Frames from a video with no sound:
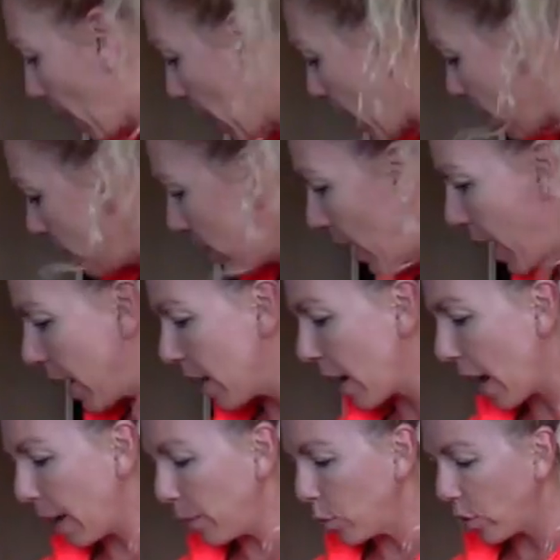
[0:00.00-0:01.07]
And then
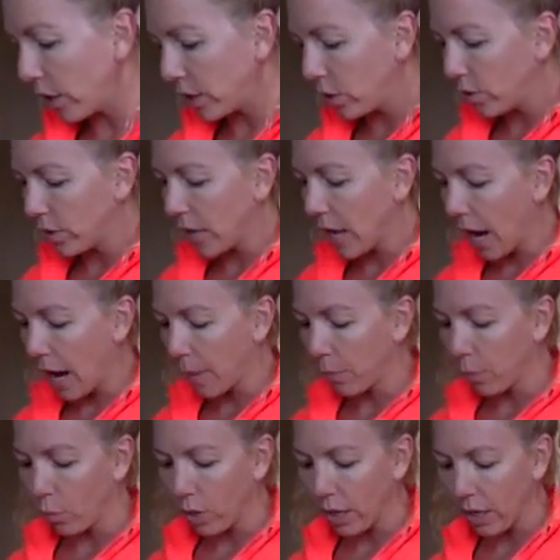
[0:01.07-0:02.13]
I'm going to
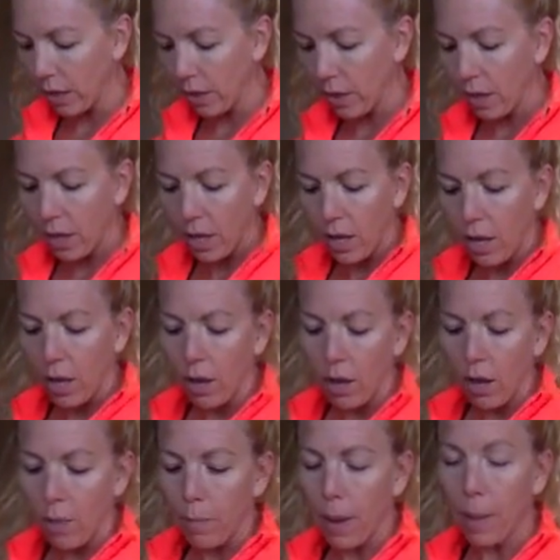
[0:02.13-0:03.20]
top with
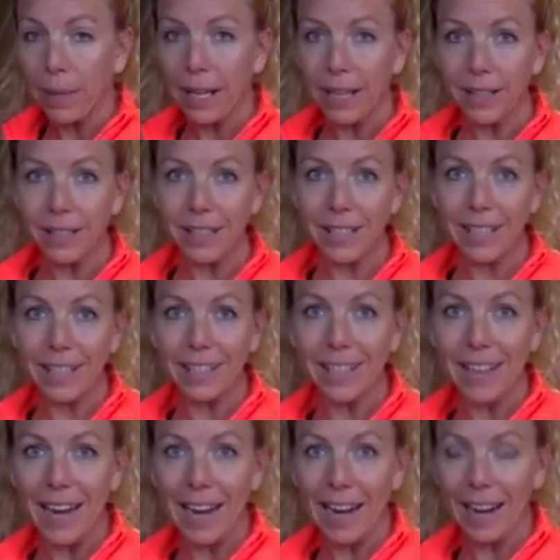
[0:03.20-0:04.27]
pumpkin seeds
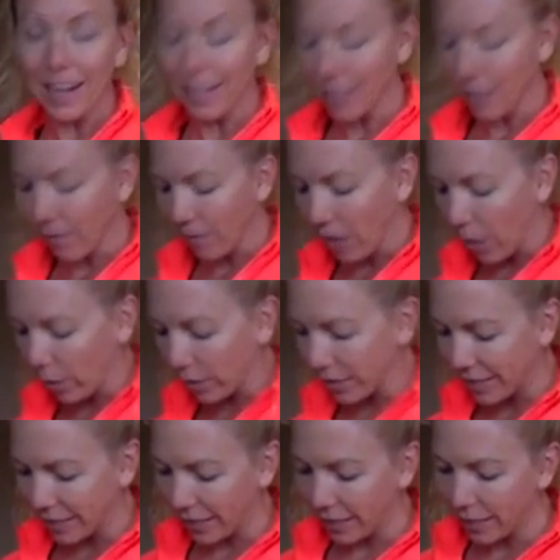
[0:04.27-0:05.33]
and sunflower
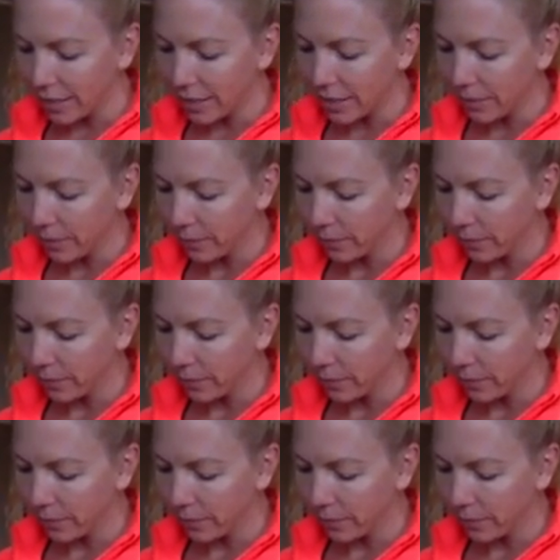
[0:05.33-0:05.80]
seeds.